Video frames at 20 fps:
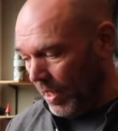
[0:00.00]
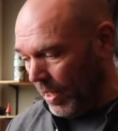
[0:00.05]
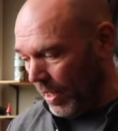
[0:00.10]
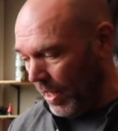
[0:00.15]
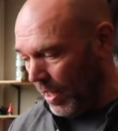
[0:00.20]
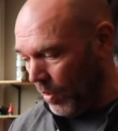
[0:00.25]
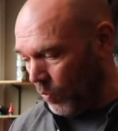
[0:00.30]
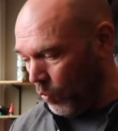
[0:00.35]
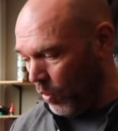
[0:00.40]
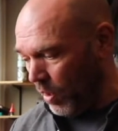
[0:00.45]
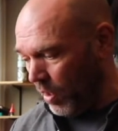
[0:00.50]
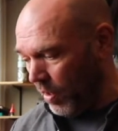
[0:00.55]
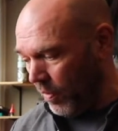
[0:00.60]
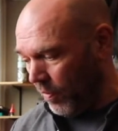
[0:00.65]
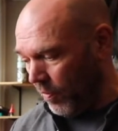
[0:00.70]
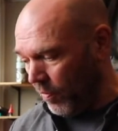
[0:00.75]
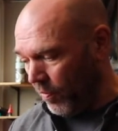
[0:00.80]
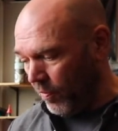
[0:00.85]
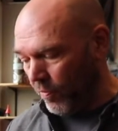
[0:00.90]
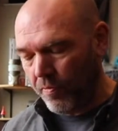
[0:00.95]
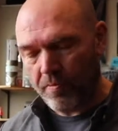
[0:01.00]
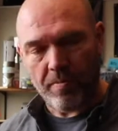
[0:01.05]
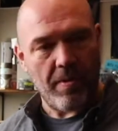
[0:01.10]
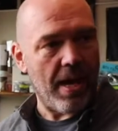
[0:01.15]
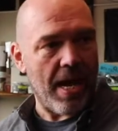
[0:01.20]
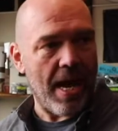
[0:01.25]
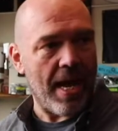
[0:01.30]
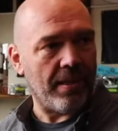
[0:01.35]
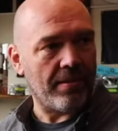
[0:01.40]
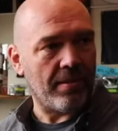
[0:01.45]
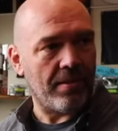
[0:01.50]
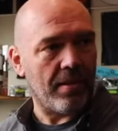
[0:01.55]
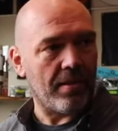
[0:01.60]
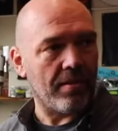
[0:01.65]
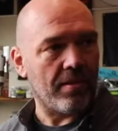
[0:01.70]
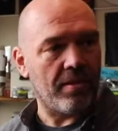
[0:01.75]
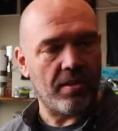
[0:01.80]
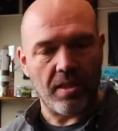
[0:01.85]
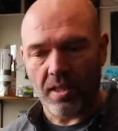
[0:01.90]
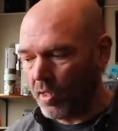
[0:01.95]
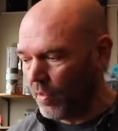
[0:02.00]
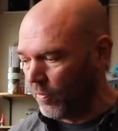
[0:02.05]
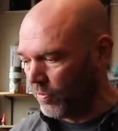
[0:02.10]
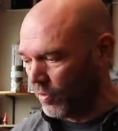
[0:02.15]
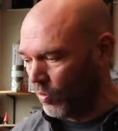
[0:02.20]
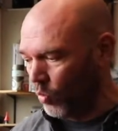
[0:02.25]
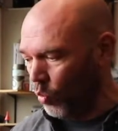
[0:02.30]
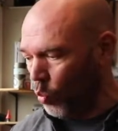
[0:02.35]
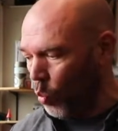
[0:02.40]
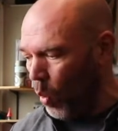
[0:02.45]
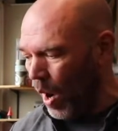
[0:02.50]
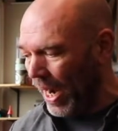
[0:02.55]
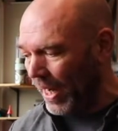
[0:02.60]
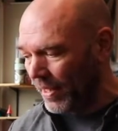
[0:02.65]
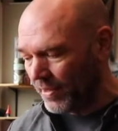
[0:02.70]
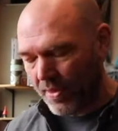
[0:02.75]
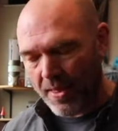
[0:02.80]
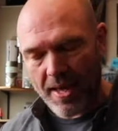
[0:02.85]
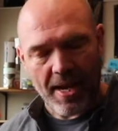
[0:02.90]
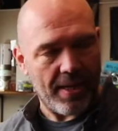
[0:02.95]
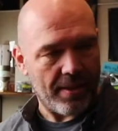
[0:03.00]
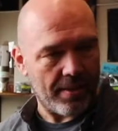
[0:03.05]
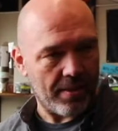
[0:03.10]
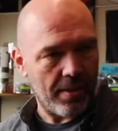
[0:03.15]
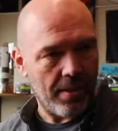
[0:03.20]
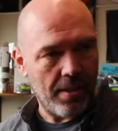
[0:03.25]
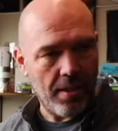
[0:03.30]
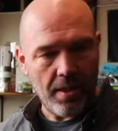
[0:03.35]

And we ask ourselves, why is that?